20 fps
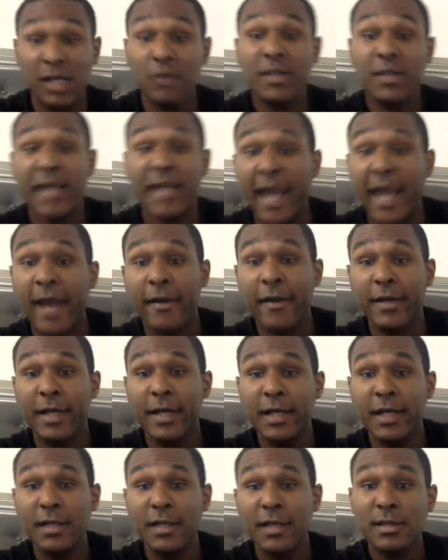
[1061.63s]

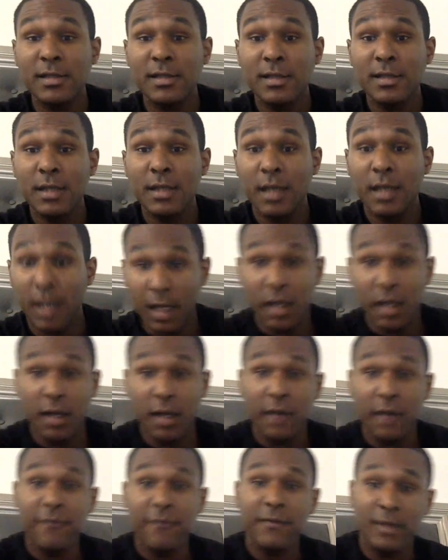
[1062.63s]
carriers
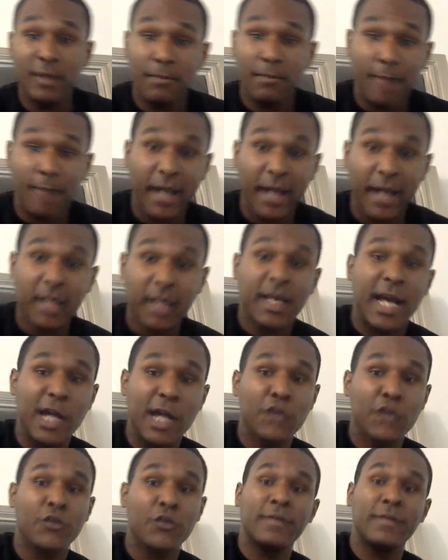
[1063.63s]
of the
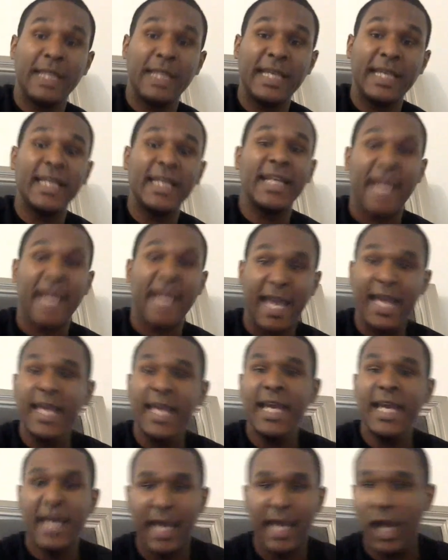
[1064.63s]
mitochondrial DNA
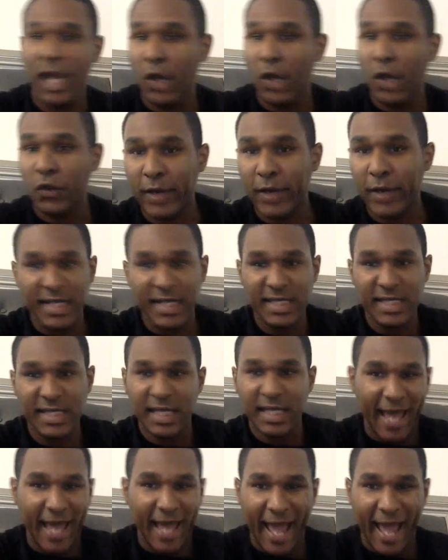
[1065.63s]
L3. It's
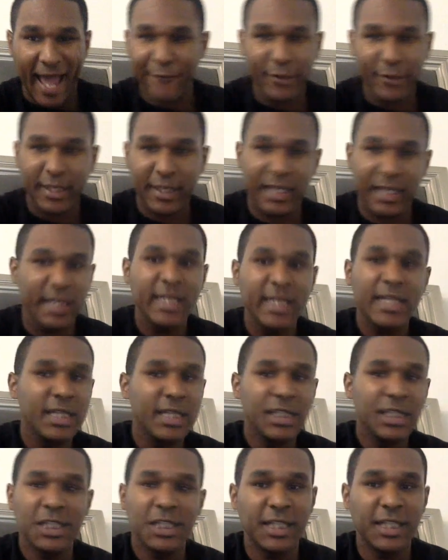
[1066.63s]
still an African
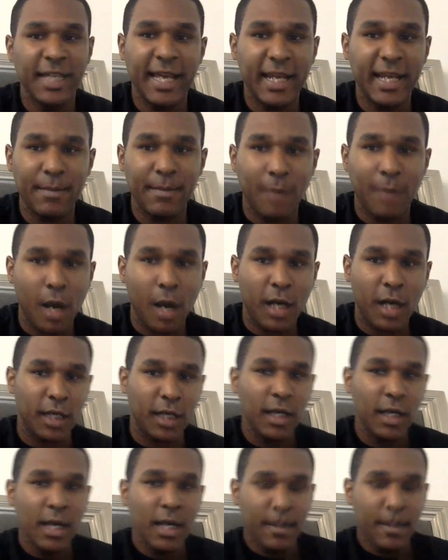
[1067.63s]
genetic
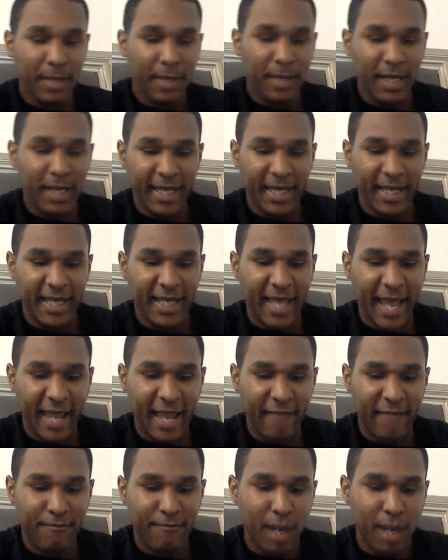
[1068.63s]
marker, but it
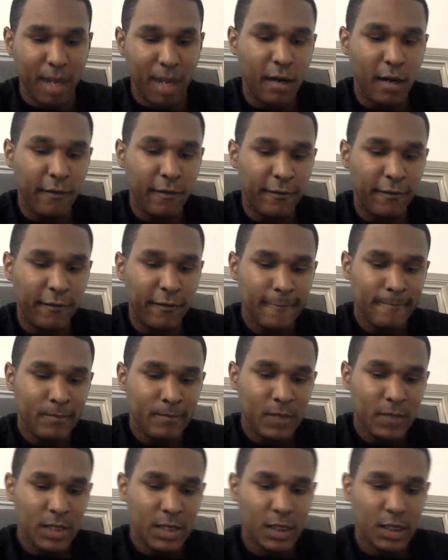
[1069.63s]
gave birth
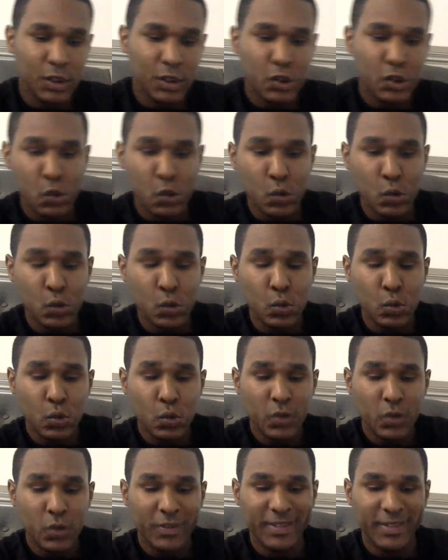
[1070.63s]
to two
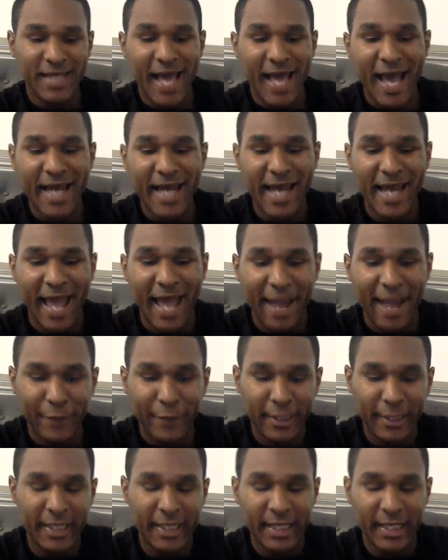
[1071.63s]

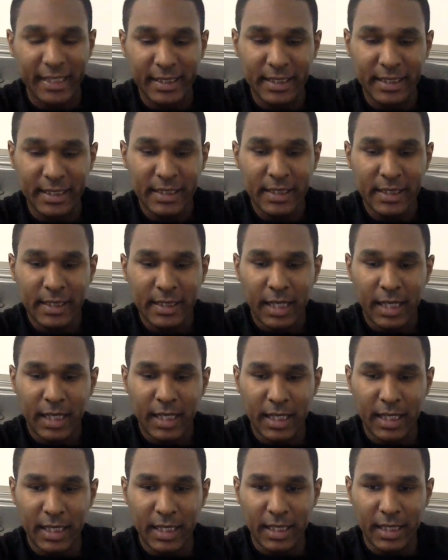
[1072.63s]
non-African
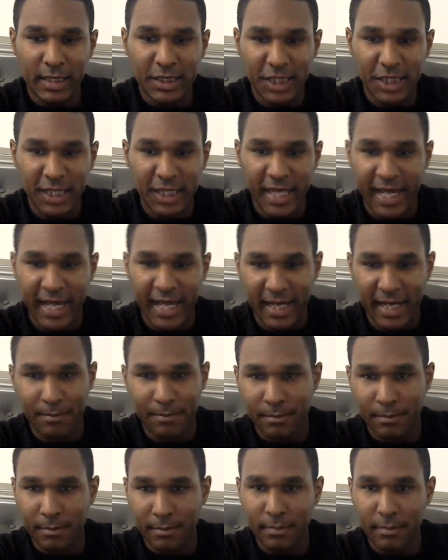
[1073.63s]
genetic
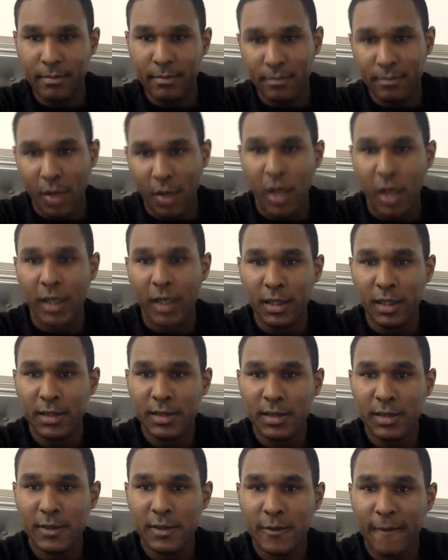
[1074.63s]

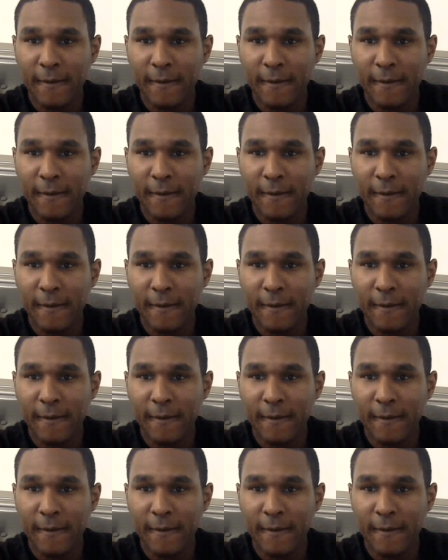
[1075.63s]
markers,